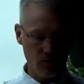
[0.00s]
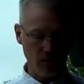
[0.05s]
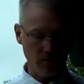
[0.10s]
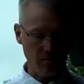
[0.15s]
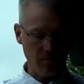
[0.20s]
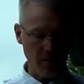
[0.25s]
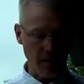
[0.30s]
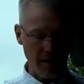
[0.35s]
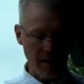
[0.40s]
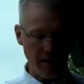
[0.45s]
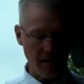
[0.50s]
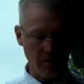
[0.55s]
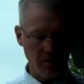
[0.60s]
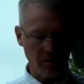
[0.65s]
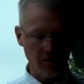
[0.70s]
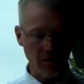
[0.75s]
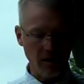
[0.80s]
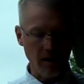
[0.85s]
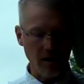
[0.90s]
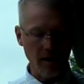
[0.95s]
you can buy
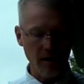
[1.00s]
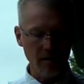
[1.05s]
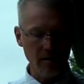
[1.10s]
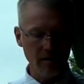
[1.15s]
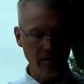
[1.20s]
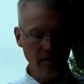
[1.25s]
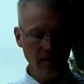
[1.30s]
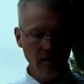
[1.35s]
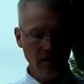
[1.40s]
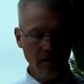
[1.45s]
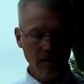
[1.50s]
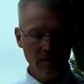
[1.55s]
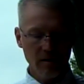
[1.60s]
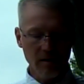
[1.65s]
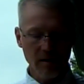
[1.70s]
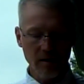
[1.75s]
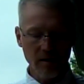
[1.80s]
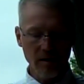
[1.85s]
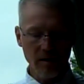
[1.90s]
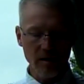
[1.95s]
online
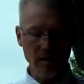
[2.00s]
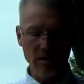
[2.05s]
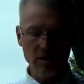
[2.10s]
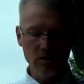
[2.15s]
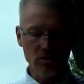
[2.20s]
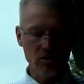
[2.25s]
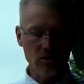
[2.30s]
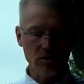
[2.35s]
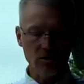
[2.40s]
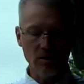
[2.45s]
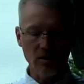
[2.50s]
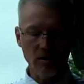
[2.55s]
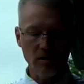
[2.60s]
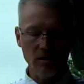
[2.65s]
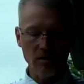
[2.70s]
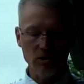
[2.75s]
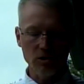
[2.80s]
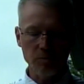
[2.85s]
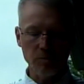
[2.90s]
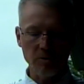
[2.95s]
that is
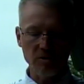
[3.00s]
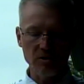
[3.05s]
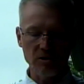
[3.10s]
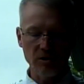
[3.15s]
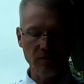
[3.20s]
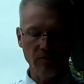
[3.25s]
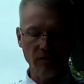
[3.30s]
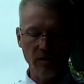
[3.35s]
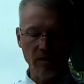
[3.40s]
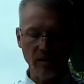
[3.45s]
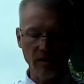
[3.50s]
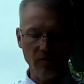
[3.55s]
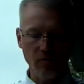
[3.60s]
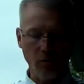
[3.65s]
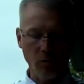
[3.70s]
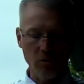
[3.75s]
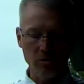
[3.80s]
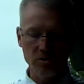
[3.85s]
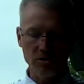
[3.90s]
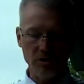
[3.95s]
specifically
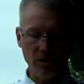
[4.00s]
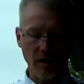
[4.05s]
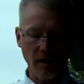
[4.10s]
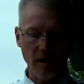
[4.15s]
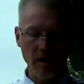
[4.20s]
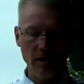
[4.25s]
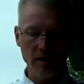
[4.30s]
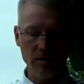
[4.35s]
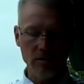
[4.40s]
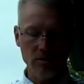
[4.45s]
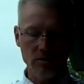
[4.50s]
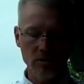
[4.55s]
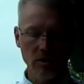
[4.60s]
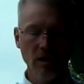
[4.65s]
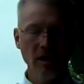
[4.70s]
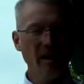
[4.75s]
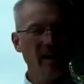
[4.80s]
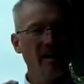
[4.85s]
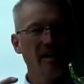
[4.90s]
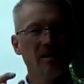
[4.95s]
for cicadas,
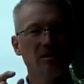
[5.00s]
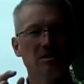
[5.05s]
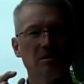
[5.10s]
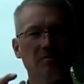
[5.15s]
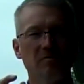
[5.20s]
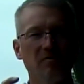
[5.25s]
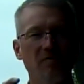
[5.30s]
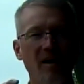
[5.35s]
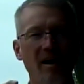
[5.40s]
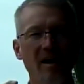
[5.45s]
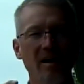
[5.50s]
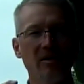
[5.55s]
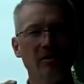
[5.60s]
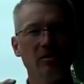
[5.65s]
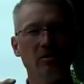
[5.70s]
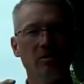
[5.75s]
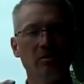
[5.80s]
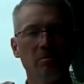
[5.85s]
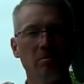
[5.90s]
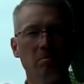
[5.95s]
and it's a
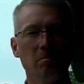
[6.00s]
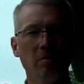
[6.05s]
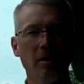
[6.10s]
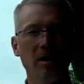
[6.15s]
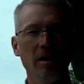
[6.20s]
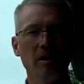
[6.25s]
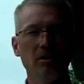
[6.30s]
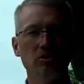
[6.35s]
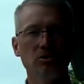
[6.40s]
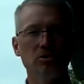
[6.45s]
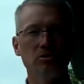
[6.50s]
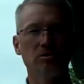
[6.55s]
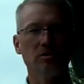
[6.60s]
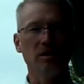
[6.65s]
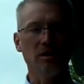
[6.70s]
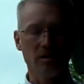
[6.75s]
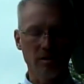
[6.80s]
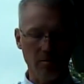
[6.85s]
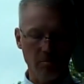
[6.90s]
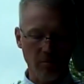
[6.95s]
finer mesh
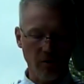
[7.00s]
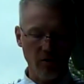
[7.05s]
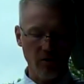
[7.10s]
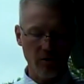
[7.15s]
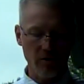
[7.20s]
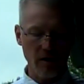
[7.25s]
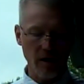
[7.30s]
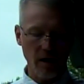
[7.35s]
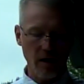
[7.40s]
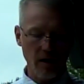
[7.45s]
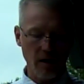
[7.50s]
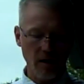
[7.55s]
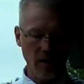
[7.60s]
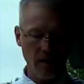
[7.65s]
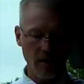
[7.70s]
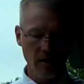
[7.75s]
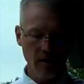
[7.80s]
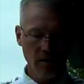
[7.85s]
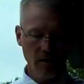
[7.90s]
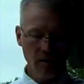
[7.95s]
than the bird
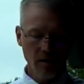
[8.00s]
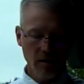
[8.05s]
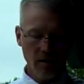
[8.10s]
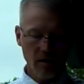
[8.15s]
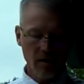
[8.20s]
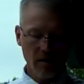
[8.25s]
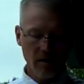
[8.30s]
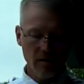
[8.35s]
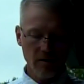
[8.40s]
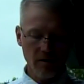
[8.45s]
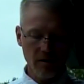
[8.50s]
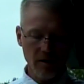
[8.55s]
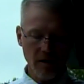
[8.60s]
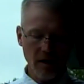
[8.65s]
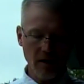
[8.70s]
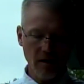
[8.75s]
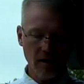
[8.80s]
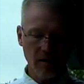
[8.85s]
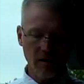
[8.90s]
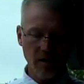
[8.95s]
netting. The
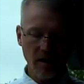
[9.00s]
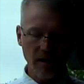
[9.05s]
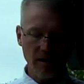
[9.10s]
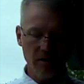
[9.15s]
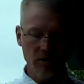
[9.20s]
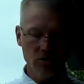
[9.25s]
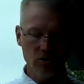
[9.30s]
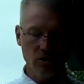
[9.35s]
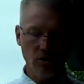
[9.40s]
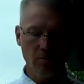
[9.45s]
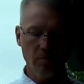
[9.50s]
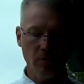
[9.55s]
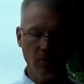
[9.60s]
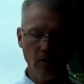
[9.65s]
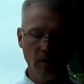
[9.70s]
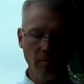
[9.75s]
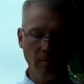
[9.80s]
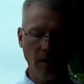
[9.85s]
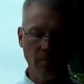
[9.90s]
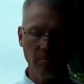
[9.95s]
netting that I usually put
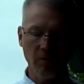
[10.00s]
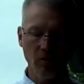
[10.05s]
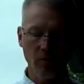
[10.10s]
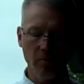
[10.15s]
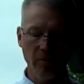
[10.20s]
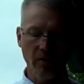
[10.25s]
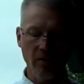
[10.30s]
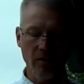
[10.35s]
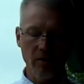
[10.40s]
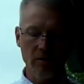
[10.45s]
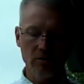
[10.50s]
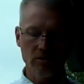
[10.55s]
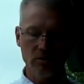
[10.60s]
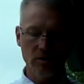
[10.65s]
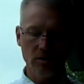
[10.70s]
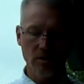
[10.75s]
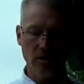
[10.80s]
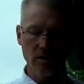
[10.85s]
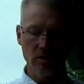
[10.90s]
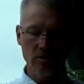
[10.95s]
on my blueberries
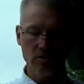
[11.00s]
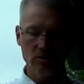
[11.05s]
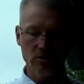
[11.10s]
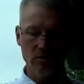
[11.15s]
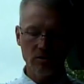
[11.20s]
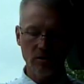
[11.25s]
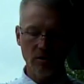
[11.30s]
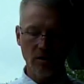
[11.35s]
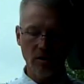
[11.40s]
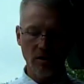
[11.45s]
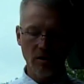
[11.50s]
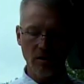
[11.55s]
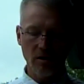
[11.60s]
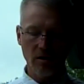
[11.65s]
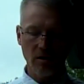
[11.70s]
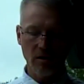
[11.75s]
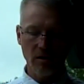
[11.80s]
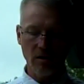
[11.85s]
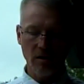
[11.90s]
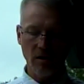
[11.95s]
is
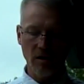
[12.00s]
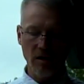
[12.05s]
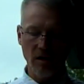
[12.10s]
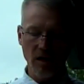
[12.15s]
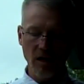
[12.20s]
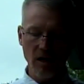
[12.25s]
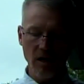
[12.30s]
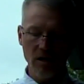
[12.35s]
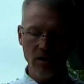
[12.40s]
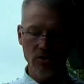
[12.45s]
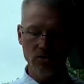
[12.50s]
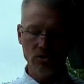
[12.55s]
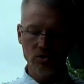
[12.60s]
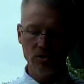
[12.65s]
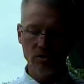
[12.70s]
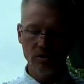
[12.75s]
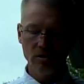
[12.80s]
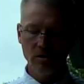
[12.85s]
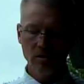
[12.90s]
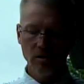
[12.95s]
an
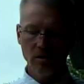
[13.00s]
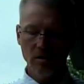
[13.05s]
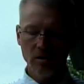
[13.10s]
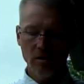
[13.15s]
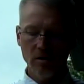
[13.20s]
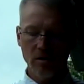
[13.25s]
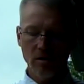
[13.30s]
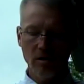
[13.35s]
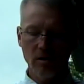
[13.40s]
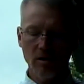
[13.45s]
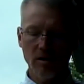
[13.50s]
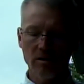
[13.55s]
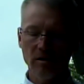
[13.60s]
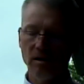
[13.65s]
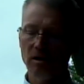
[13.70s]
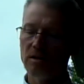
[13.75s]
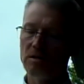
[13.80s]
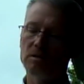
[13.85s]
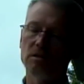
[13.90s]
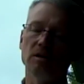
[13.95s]
inch. I
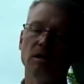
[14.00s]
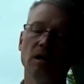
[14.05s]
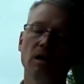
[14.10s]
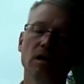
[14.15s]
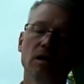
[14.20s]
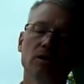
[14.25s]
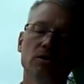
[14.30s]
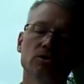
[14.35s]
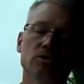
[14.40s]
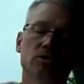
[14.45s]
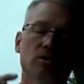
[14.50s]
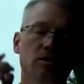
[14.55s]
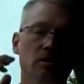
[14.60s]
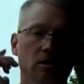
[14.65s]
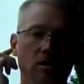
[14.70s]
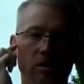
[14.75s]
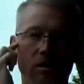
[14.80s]
think it's an inch